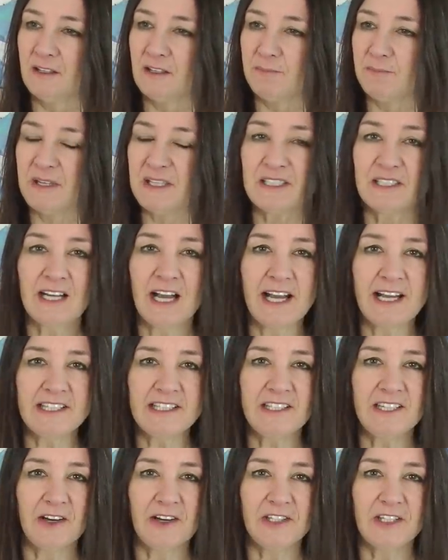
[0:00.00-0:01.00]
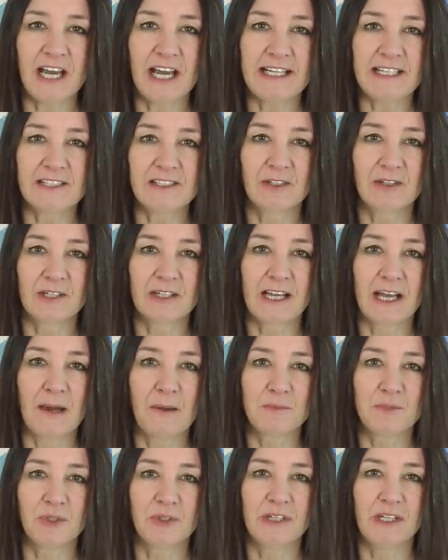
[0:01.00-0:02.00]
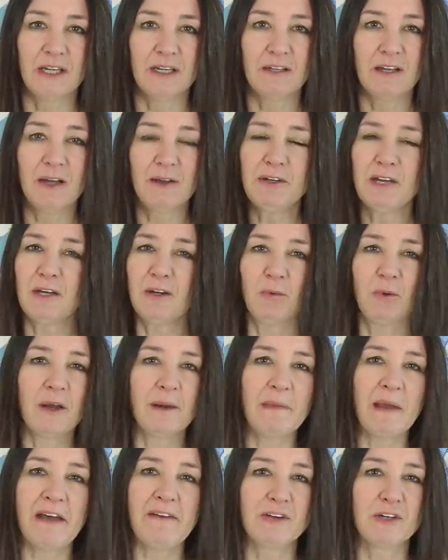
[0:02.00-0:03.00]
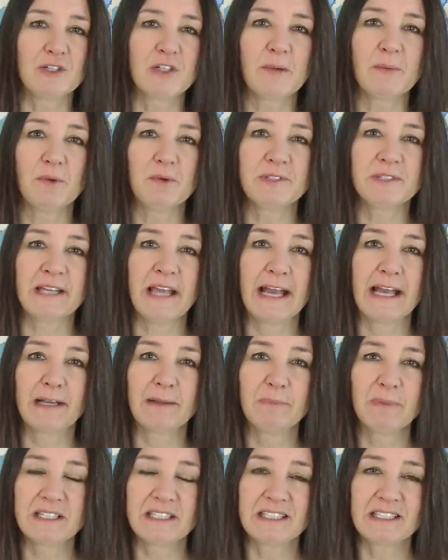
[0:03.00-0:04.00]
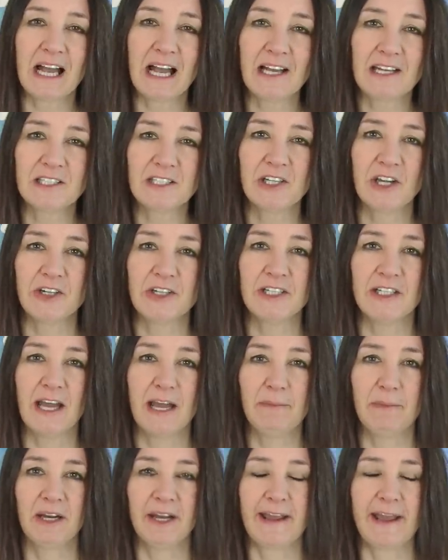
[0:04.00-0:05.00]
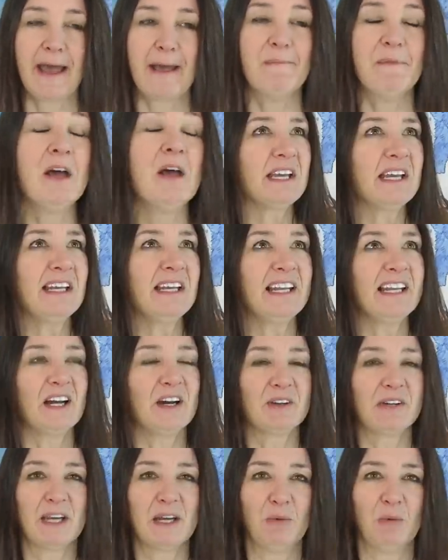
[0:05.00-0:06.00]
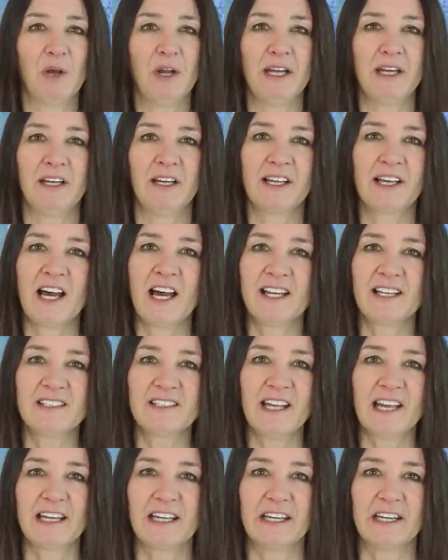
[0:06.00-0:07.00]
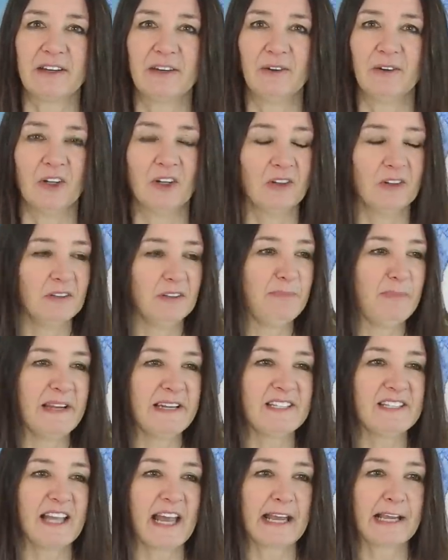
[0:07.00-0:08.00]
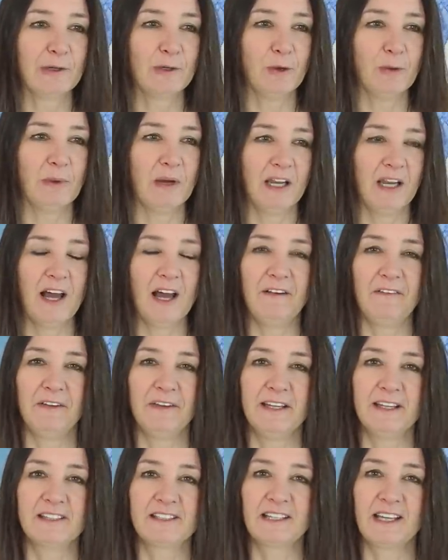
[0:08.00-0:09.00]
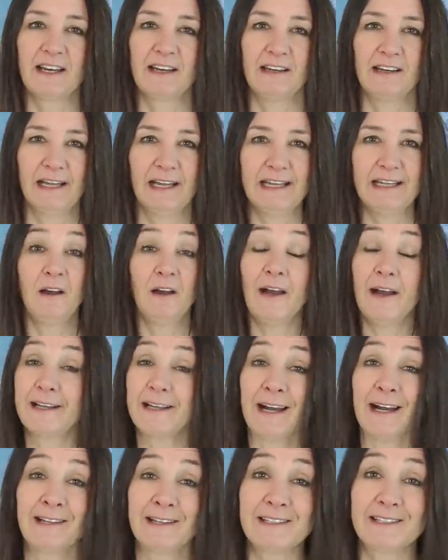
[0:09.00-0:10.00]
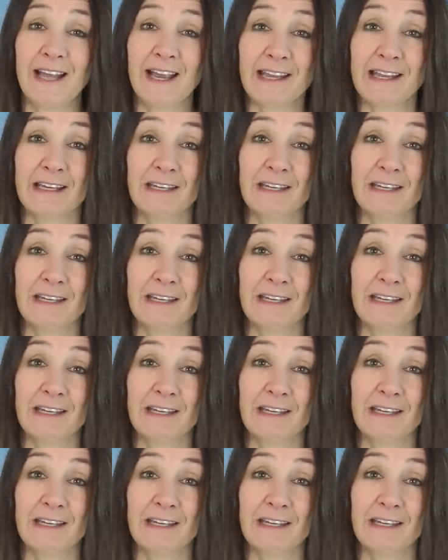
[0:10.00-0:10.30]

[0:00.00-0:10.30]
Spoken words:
pistachio taste sort of comes on in. I don't know why I'm having trouble saying pistachio today, but I am. Suddenly I'll get a word and I can't say it at all. I've been saying it all my life and then suddenly I can't say